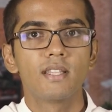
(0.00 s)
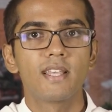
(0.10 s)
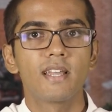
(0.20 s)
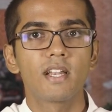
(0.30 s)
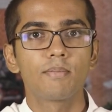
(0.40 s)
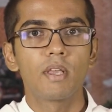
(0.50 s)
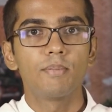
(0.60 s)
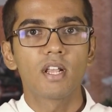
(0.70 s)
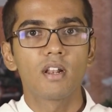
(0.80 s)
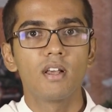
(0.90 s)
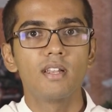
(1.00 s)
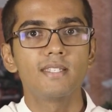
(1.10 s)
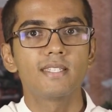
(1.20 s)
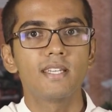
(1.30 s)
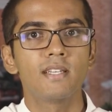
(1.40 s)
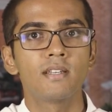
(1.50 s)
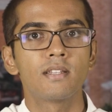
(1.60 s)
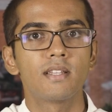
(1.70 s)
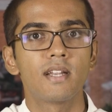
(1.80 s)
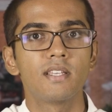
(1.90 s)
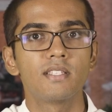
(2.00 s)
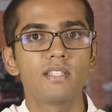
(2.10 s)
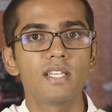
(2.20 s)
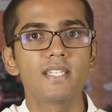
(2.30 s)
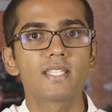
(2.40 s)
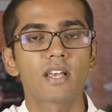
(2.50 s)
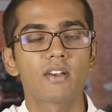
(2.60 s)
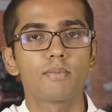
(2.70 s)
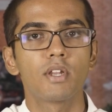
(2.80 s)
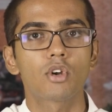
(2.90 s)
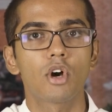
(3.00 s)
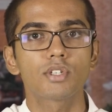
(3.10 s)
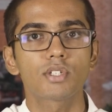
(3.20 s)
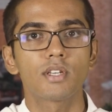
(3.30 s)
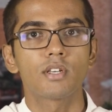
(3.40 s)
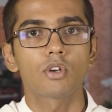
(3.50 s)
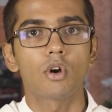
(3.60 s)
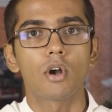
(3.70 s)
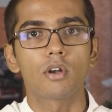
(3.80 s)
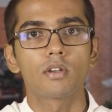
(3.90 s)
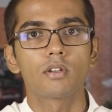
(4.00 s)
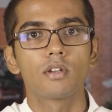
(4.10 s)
that it may be clearly seen that his deeds have been wrought in God."